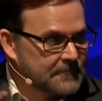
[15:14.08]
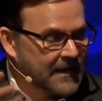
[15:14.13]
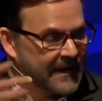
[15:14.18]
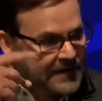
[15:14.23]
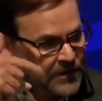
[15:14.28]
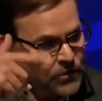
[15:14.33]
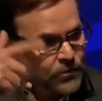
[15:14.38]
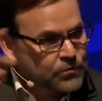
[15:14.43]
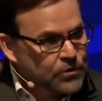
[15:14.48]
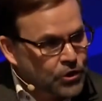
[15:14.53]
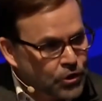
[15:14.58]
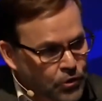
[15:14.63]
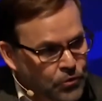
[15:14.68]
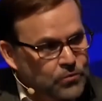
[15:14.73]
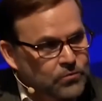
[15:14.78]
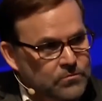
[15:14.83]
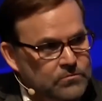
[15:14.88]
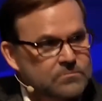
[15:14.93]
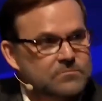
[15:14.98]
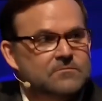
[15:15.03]
I knew you
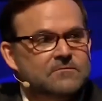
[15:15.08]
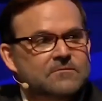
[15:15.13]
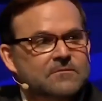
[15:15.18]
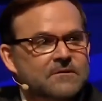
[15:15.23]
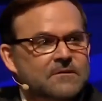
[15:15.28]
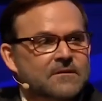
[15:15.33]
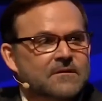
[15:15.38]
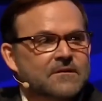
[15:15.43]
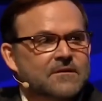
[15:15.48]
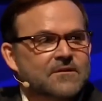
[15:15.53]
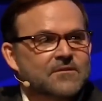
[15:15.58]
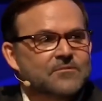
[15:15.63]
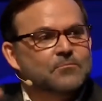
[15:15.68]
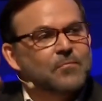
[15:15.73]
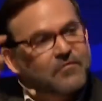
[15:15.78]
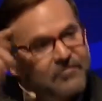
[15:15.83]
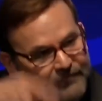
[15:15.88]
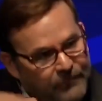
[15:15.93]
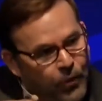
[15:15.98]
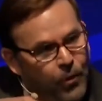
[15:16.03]

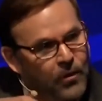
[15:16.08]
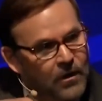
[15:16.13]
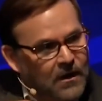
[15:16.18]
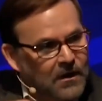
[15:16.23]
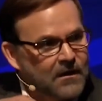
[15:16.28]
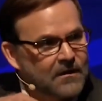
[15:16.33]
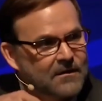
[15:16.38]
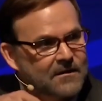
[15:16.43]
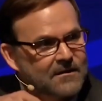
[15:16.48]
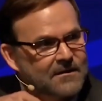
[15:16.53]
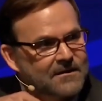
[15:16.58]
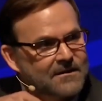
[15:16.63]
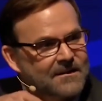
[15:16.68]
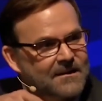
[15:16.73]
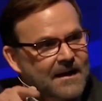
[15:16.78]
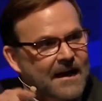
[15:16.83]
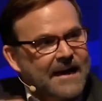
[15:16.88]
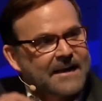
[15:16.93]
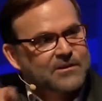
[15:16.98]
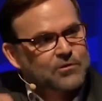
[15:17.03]
before
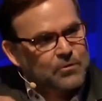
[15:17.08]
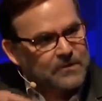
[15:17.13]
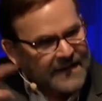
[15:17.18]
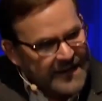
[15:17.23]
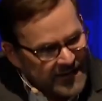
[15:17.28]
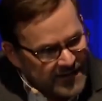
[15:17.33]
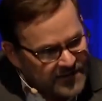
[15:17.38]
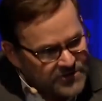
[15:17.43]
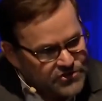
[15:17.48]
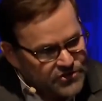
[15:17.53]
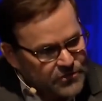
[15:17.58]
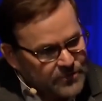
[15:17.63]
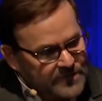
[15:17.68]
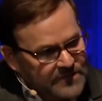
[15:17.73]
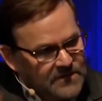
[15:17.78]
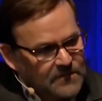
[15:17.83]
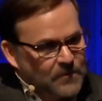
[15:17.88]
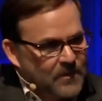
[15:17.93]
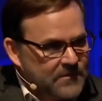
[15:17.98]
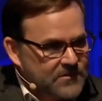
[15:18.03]
I created you
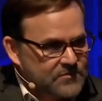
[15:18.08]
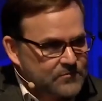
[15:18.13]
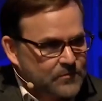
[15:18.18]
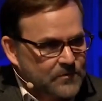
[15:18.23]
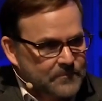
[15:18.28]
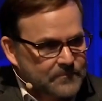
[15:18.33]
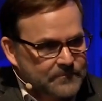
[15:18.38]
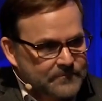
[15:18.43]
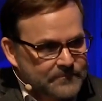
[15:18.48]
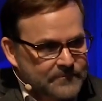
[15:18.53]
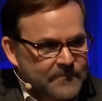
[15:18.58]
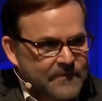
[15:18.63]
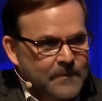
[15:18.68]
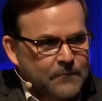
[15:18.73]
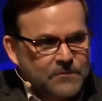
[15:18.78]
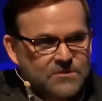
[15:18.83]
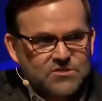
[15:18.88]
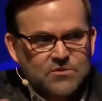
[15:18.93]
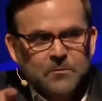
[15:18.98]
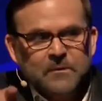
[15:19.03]
in your mother's womb,
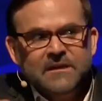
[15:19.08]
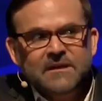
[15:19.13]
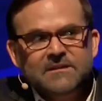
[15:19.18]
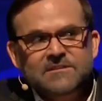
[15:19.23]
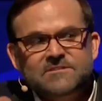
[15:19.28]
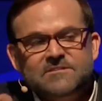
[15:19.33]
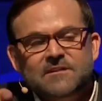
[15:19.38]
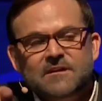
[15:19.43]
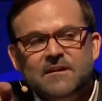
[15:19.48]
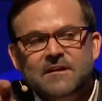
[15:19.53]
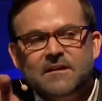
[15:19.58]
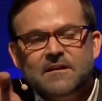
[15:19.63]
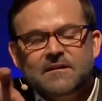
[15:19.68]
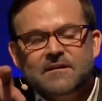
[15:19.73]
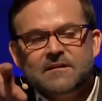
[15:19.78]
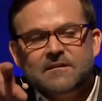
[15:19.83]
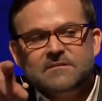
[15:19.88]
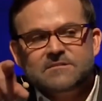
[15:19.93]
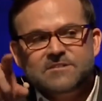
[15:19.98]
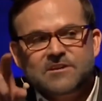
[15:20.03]
which means
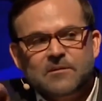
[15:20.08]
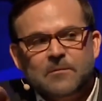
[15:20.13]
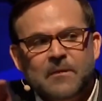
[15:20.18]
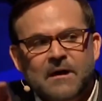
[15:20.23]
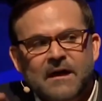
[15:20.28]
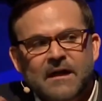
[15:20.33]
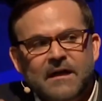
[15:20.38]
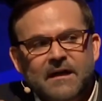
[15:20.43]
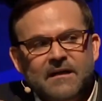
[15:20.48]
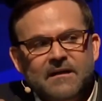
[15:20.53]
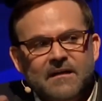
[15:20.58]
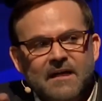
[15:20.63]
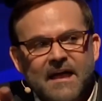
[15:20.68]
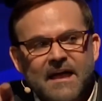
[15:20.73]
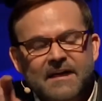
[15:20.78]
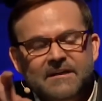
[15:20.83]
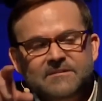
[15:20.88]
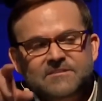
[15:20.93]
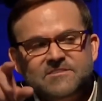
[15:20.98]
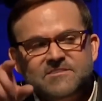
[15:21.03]
Jeremiah
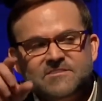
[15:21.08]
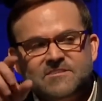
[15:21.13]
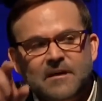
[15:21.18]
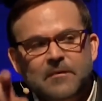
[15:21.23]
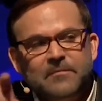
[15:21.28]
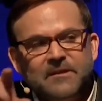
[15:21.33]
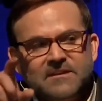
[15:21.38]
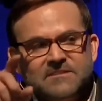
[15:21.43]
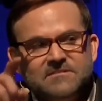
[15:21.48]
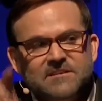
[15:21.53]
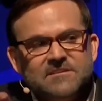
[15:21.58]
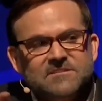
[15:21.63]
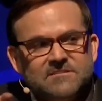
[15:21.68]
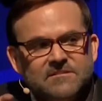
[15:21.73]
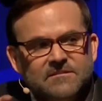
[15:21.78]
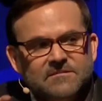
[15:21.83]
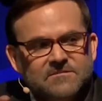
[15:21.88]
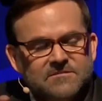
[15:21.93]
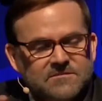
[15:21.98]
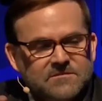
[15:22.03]
had some
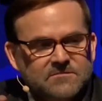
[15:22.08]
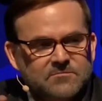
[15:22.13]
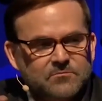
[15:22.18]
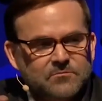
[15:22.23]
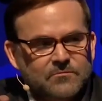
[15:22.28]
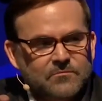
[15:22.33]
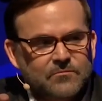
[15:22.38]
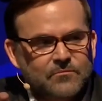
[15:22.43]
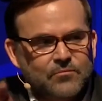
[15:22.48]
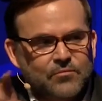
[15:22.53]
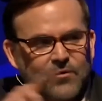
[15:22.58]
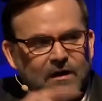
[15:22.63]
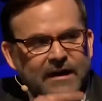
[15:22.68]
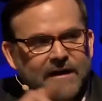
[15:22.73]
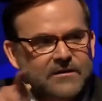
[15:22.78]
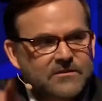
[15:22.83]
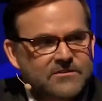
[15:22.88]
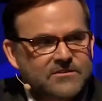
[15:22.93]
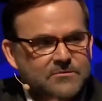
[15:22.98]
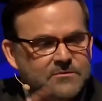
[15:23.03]
existence
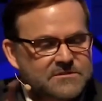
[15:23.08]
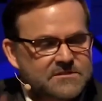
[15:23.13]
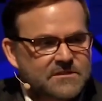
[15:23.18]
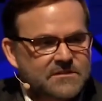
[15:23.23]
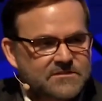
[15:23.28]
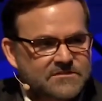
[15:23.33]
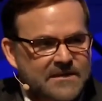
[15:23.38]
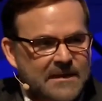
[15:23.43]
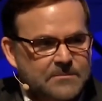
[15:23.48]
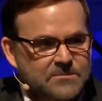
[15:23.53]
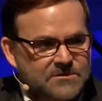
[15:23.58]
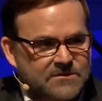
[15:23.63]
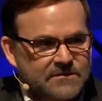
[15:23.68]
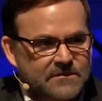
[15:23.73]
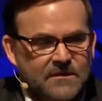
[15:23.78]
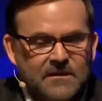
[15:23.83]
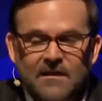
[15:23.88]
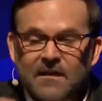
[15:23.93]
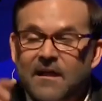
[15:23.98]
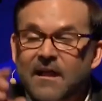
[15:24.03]
prior to his
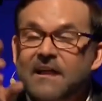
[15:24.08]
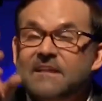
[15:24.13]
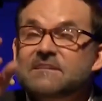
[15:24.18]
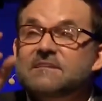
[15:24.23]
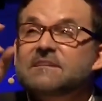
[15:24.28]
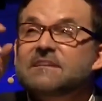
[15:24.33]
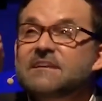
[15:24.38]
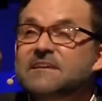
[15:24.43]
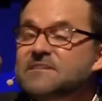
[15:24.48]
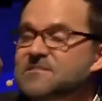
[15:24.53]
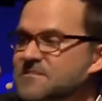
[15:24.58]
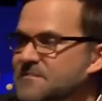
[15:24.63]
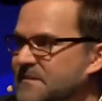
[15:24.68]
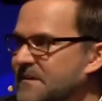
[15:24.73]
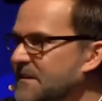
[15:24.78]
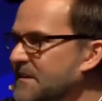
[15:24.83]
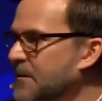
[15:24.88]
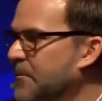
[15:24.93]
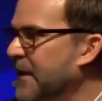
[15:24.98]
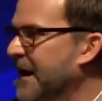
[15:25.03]
conception, at least
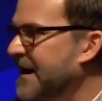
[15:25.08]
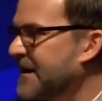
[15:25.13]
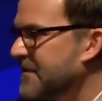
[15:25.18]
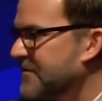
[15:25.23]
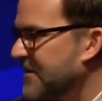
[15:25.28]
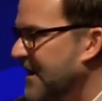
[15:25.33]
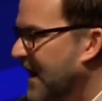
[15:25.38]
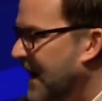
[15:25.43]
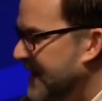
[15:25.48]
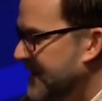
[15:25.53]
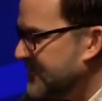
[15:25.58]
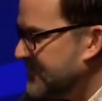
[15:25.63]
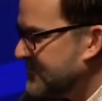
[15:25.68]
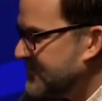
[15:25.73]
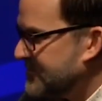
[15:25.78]
in the mind of God.